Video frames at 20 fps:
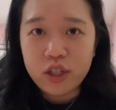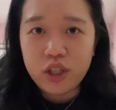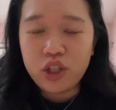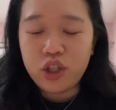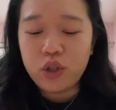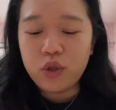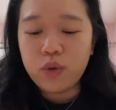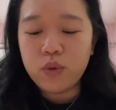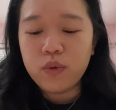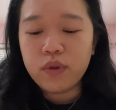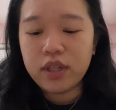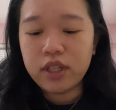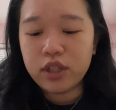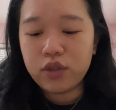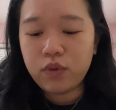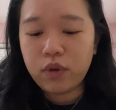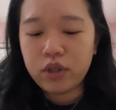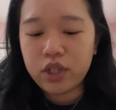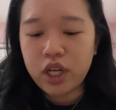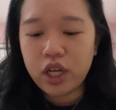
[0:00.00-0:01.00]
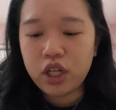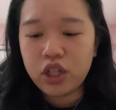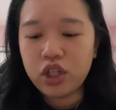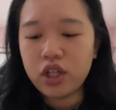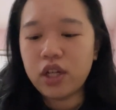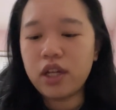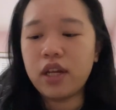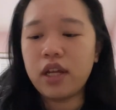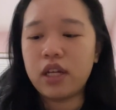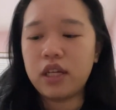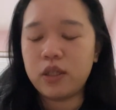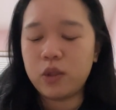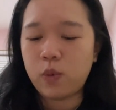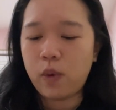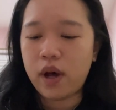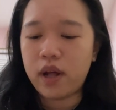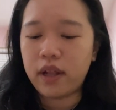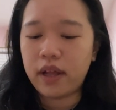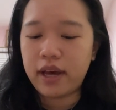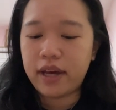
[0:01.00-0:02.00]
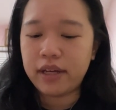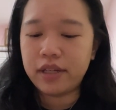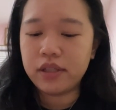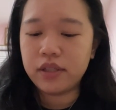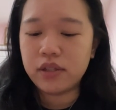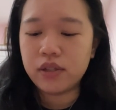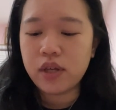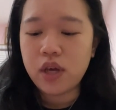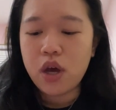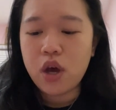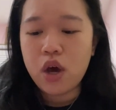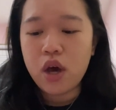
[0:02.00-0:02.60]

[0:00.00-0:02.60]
do this rotation, as well as